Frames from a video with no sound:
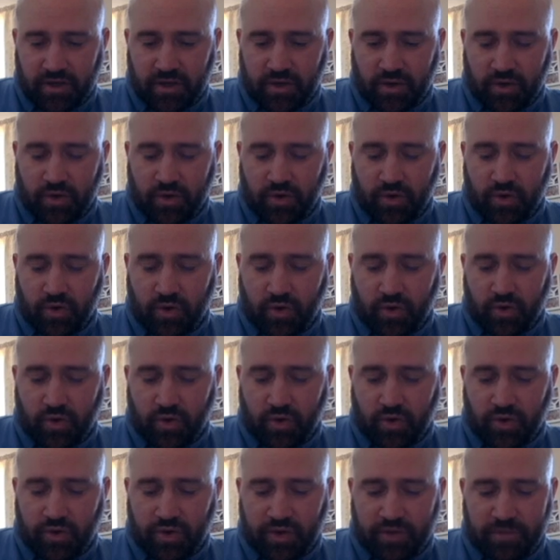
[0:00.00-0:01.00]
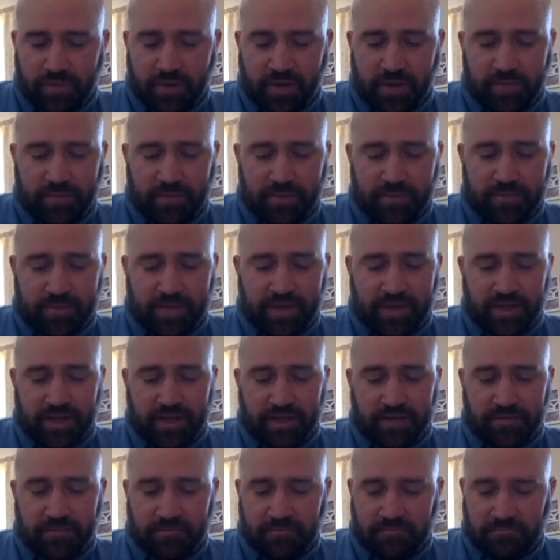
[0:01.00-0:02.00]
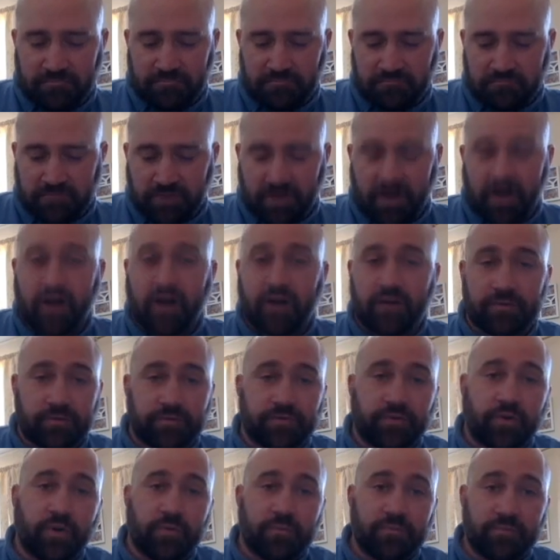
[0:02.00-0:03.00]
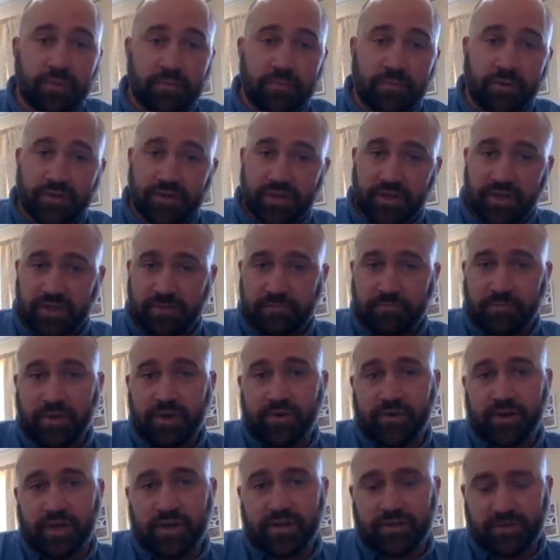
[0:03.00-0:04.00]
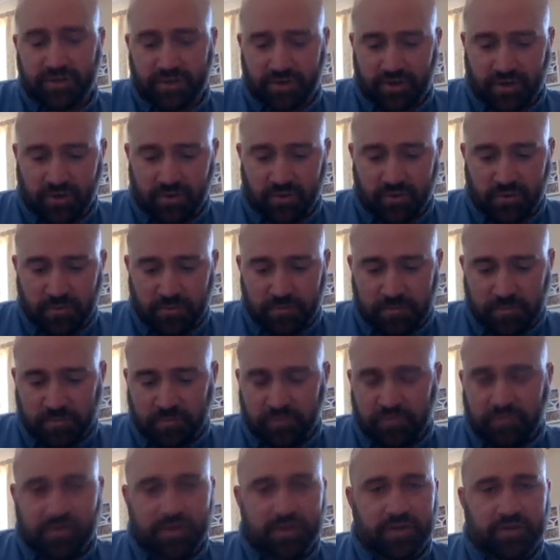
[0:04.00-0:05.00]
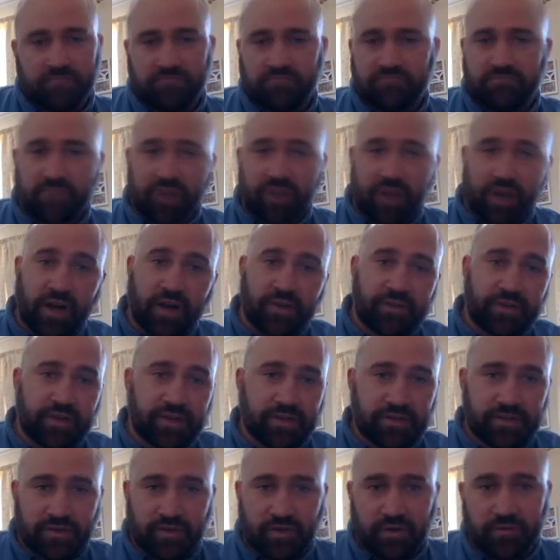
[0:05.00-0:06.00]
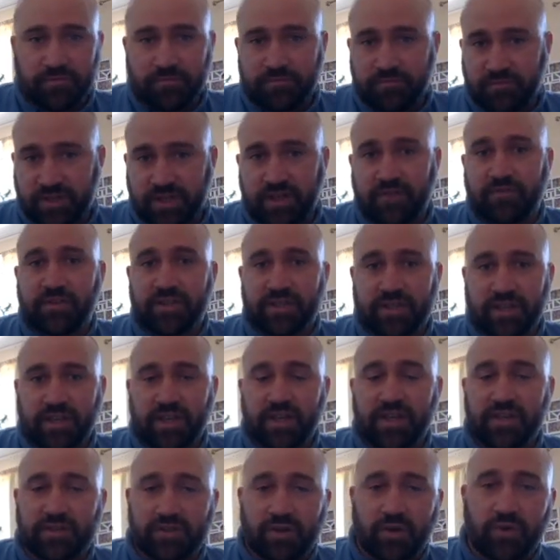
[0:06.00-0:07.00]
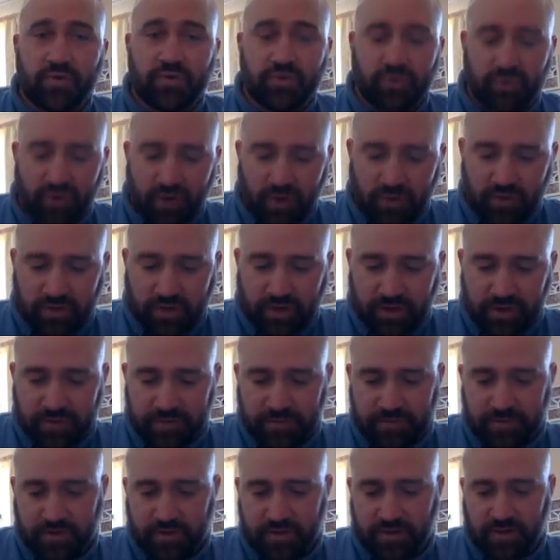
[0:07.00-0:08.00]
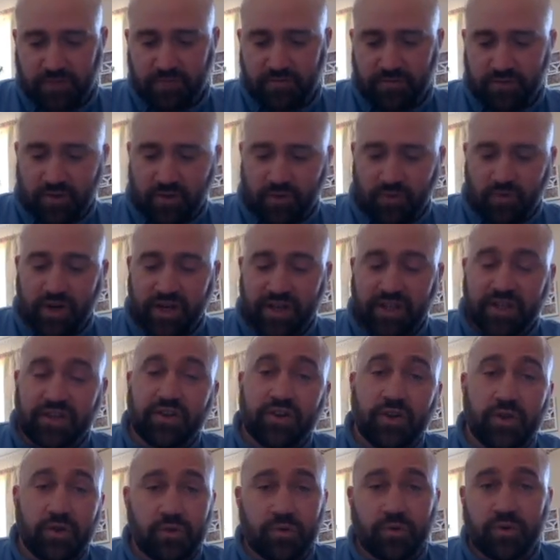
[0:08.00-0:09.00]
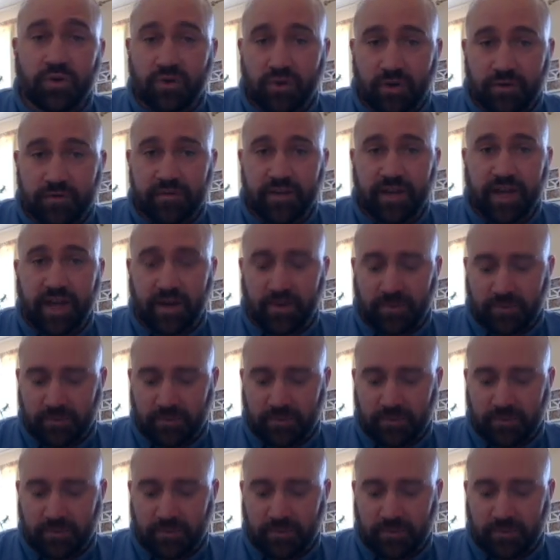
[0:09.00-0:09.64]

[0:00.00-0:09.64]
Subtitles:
or they might be meaning art from the modernist period, so art that's sort of 70 years old or older, so not really new or of now.